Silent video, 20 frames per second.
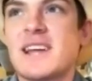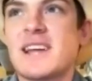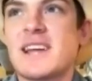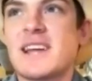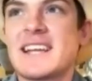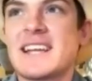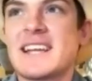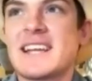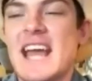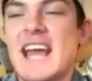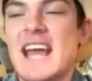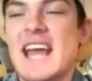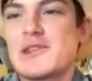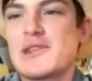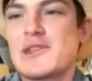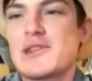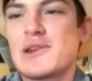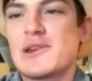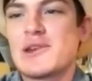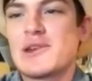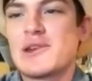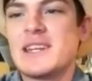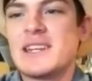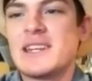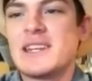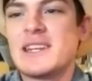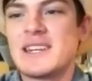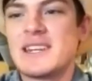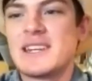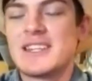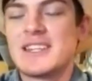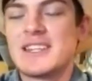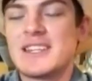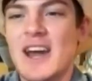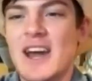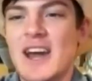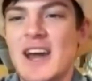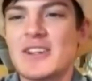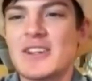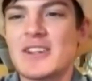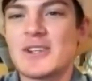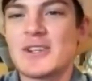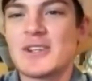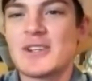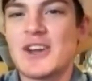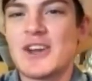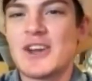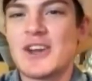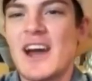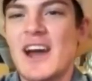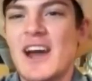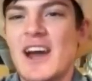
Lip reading: 8:30, nearly 9 o'clock at night.